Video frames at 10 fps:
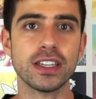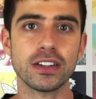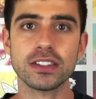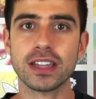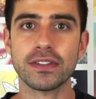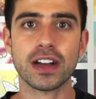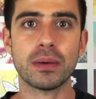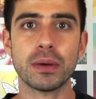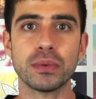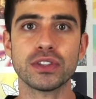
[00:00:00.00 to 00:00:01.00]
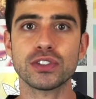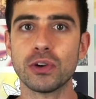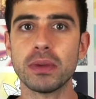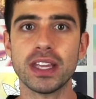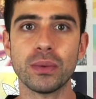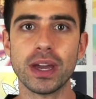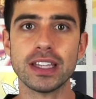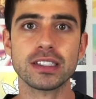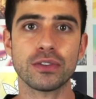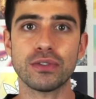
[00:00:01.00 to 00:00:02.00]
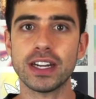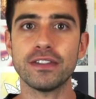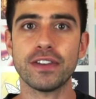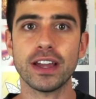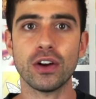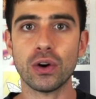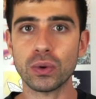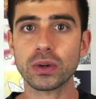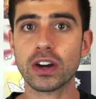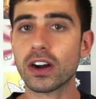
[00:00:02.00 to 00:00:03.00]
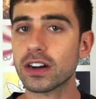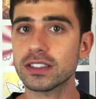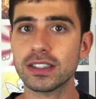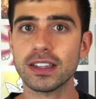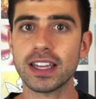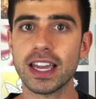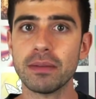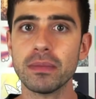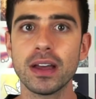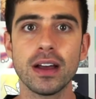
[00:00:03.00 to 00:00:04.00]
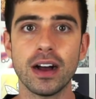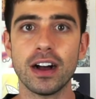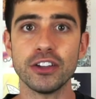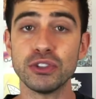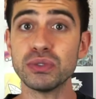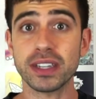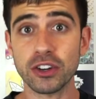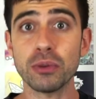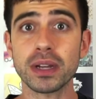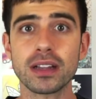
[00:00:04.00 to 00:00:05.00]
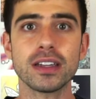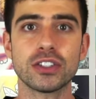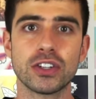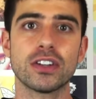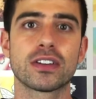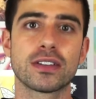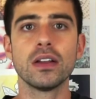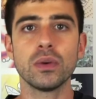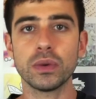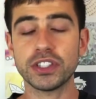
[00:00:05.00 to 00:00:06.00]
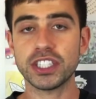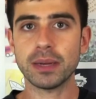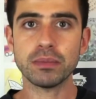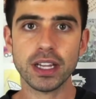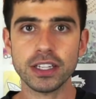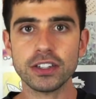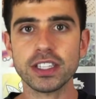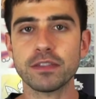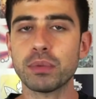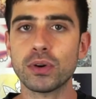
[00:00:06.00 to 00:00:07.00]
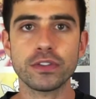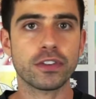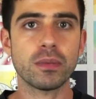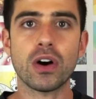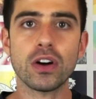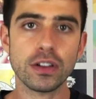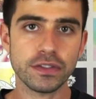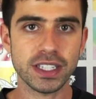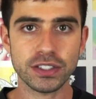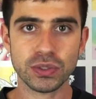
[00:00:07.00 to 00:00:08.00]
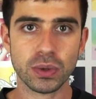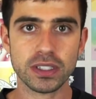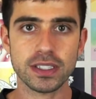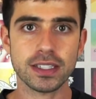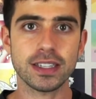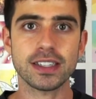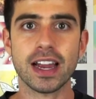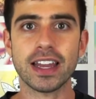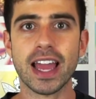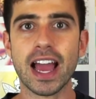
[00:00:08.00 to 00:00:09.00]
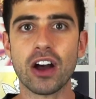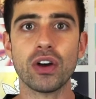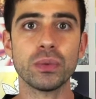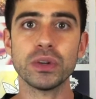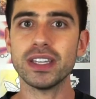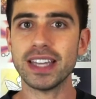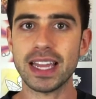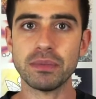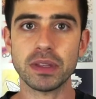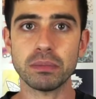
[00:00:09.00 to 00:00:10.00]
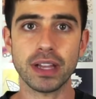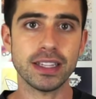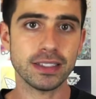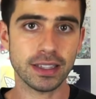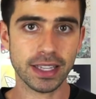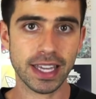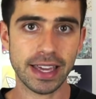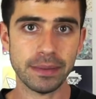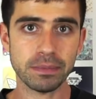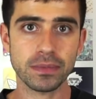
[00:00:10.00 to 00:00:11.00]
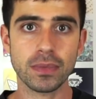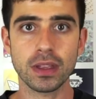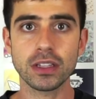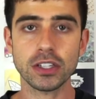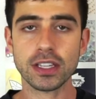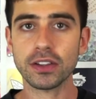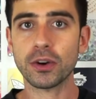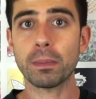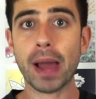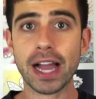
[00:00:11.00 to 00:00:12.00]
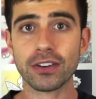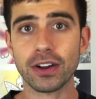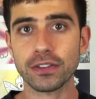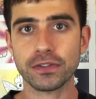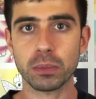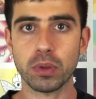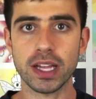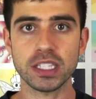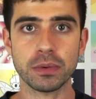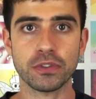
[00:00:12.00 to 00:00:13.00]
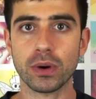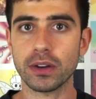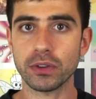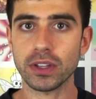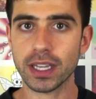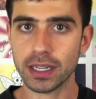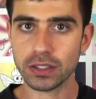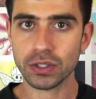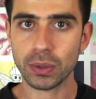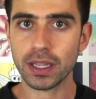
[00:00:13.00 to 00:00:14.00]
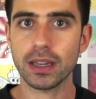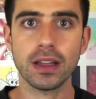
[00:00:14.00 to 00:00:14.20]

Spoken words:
years they've come up with so many ways to reinvent old cards in the game using nomenclature. With Gem Blenders, I pulled from all of these sources in designing how I would name the blends in the game. Just a little background for blends before I really get into it.